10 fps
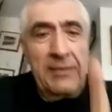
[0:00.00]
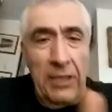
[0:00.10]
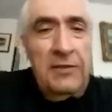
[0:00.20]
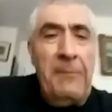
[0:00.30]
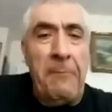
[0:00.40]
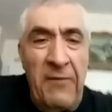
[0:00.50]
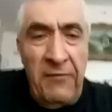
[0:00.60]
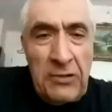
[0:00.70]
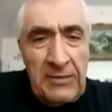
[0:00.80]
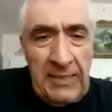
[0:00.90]
That is a
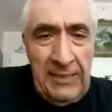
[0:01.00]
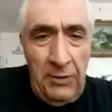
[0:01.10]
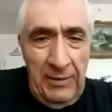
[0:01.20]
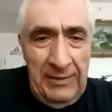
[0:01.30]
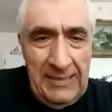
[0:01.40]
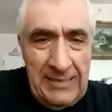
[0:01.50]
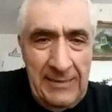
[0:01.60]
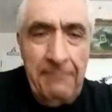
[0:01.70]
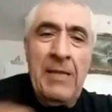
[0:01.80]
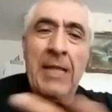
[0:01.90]
perfect society what it is.
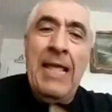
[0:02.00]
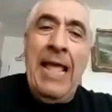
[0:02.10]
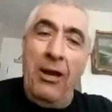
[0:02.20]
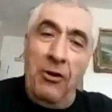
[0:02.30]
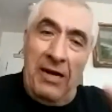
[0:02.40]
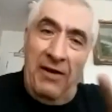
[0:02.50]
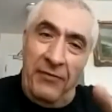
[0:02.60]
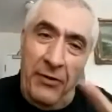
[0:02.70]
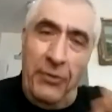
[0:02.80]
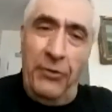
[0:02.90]
I look after
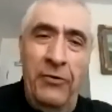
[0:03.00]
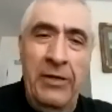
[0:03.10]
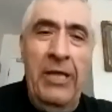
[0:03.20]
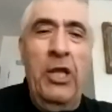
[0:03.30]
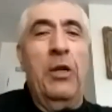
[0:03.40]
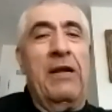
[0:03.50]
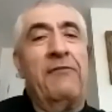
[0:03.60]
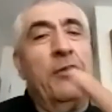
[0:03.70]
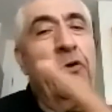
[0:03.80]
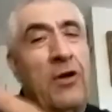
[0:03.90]
you, look
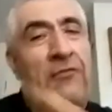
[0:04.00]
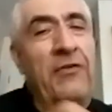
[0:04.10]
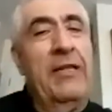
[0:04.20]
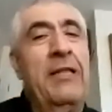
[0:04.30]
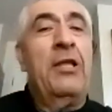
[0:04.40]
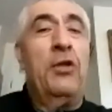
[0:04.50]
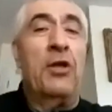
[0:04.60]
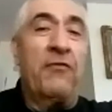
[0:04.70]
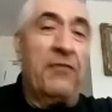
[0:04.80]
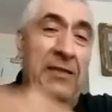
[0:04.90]
after your girlfriend.
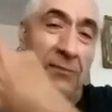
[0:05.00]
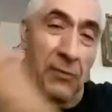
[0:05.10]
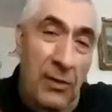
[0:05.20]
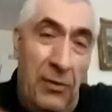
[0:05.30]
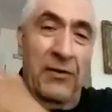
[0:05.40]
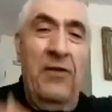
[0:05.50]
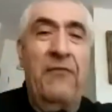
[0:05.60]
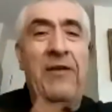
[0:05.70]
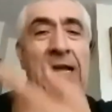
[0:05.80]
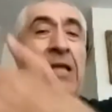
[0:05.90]
Girlfriend, look after her
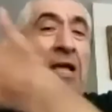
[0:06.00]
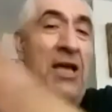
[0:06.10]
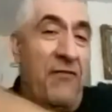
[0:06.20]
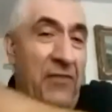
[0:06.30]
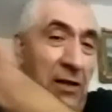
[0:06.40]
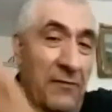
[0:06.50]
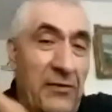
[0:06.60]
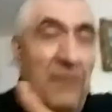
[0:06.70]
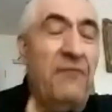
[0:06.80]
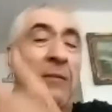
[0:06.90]
friend. A friend, look after
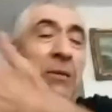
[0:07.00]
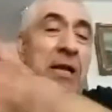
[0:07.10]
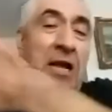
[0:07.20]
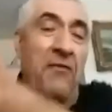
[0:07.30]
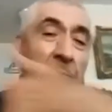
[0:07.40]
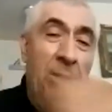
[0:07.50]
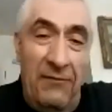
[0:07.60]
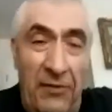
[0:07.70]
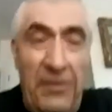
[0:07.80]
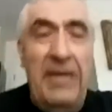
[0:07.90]
her friend. A friend, look
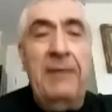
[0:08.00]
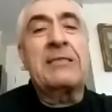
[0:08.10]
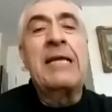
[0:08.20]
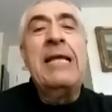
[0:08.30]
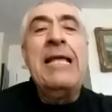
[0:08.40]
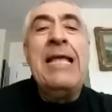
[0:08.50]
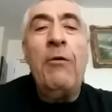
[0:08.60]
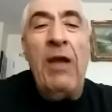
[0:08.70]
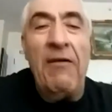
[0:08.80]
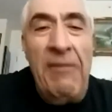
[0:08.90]
after the neighbors.
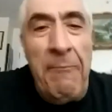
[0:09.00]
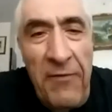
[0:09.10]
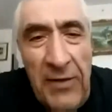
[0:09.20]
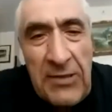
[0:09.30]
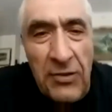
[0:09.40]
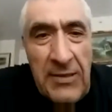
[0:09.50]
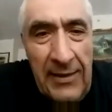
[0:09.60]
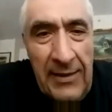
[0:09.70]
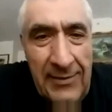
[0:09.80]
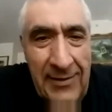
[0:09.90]
We have the perfect
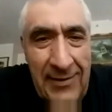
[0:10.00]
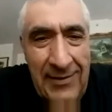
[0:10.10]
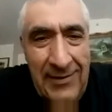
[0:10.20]
society.